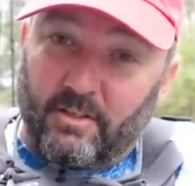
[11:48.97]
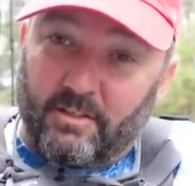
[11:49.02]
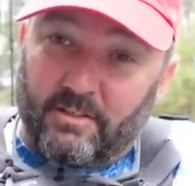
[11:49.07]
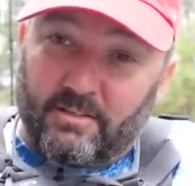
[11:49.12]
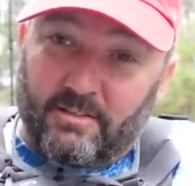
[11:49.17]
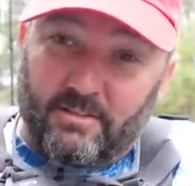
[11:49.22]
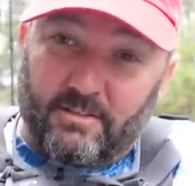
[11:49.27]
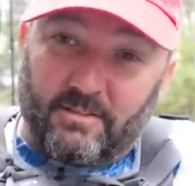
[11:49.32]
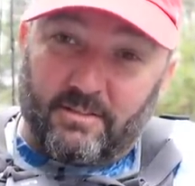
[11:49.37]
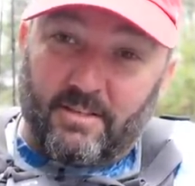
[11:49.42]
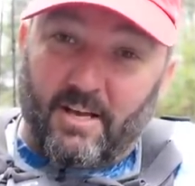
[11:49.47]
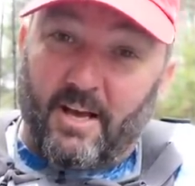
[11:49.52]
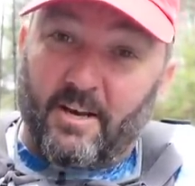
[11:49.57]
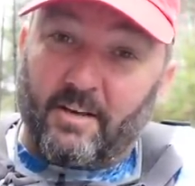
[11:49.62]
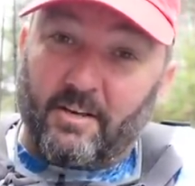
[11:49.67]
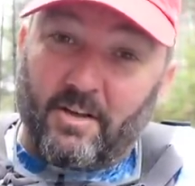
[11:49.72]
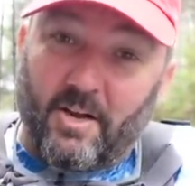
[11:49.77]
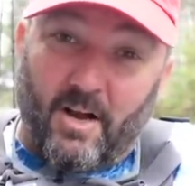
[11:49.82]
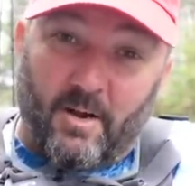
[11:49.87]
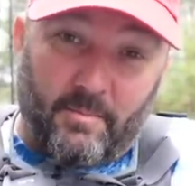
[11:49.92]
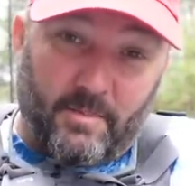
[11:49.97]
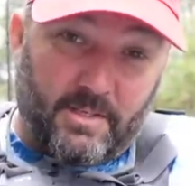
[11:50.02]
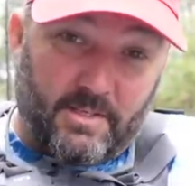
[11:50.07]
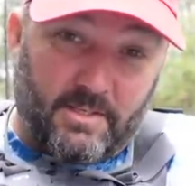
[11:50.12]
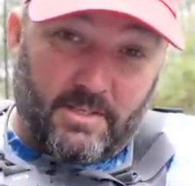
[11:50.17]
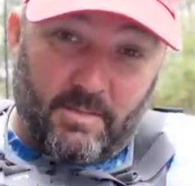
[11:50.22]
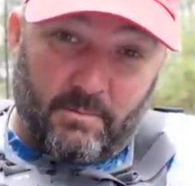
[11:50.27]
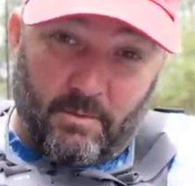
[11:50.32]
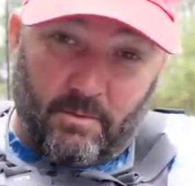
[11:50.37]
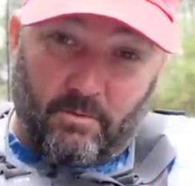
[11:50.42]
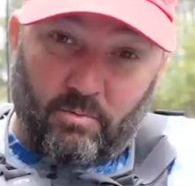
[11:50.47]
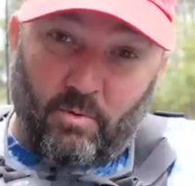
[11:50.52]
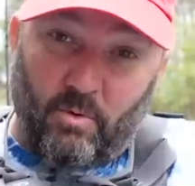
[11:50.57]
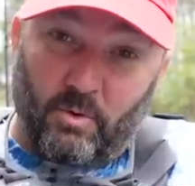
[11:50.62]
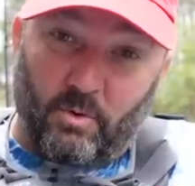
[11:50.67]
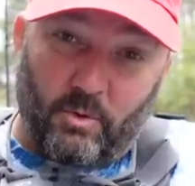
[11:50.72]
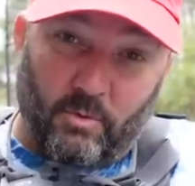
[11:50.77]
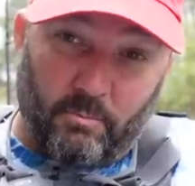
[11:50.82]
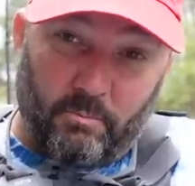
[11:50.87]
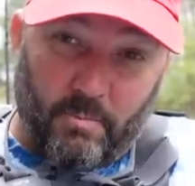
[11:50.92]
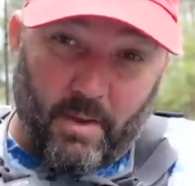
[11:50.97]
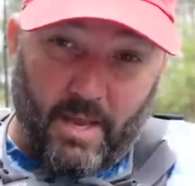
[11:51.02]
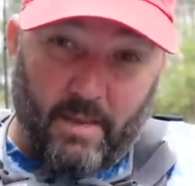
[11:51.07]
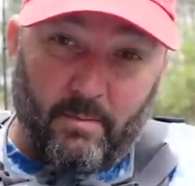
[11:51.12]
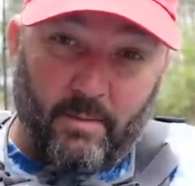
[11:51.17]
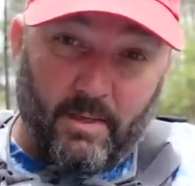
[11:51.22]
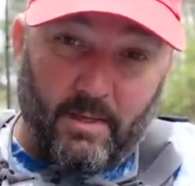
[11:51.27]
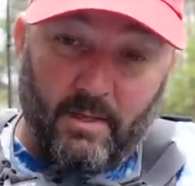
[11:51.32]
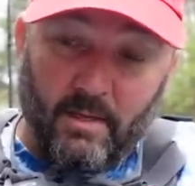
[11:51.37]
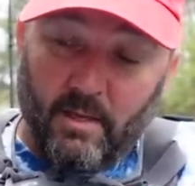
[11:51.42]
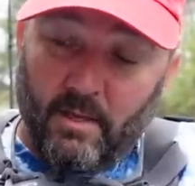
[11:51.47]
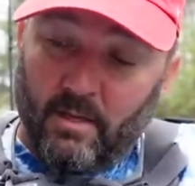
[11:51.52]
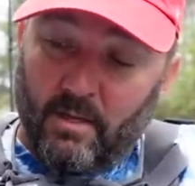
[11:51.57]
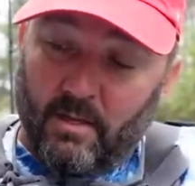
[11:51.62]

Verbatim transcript: it's not uncommon to see me throw a little baby